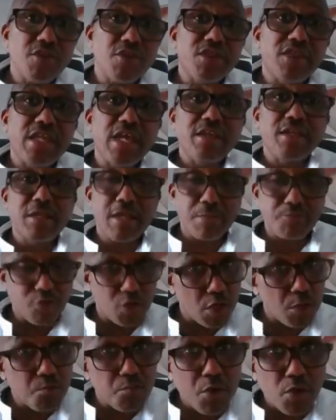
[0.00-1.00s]
a state capture
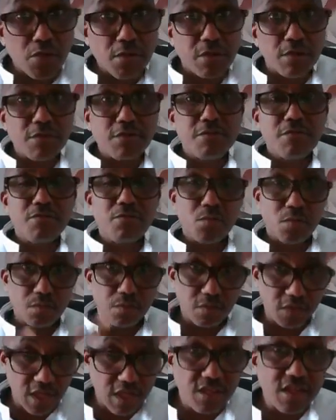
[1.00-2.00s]
in progress
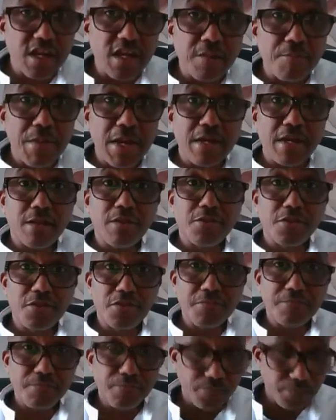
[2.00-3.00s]
since
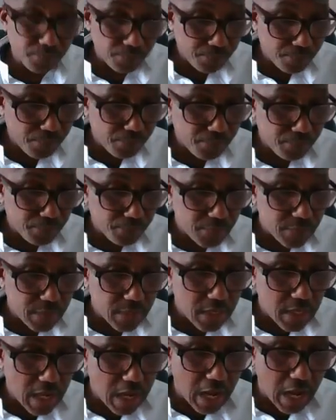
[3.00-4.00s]
independence.
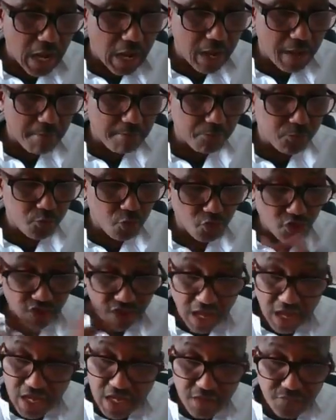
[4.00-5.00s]
To
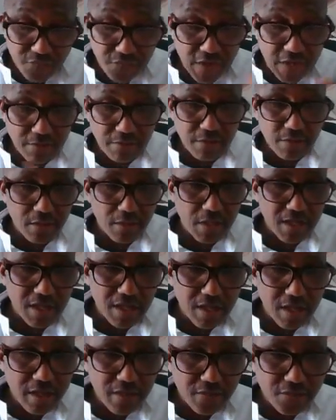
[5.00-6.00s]
say, in fact,
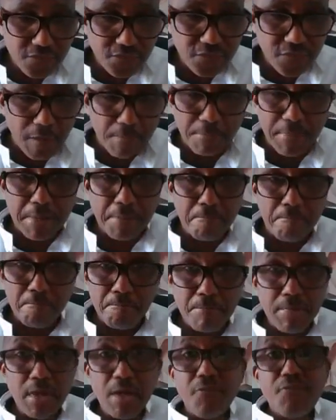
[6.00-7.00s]
from the
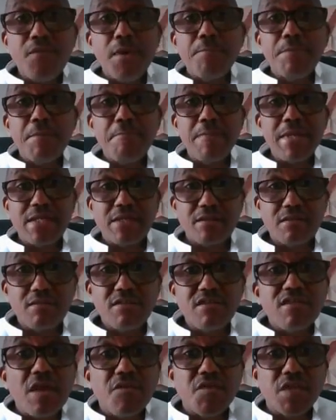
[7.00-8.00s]

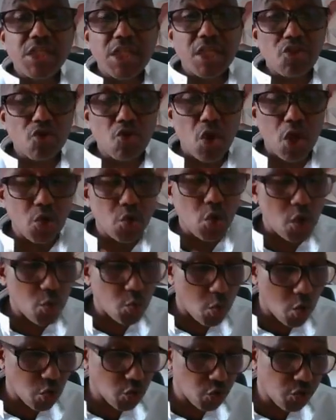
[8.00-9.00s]
mid-70s going
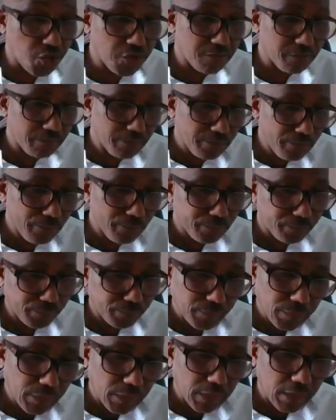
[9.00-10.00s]
onwards.
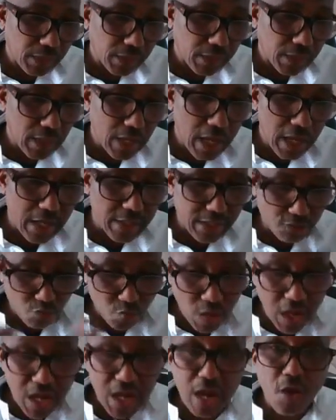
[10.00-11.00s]
And that's
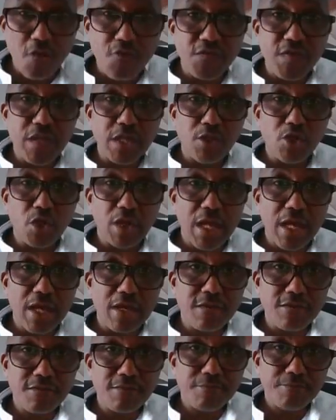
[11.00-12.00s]
where our failure
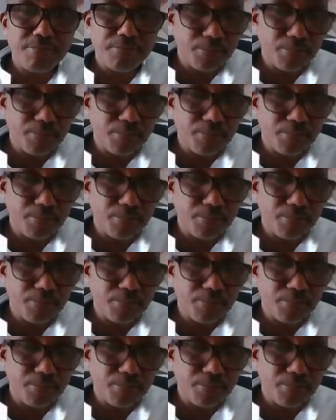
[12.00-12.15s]
lies.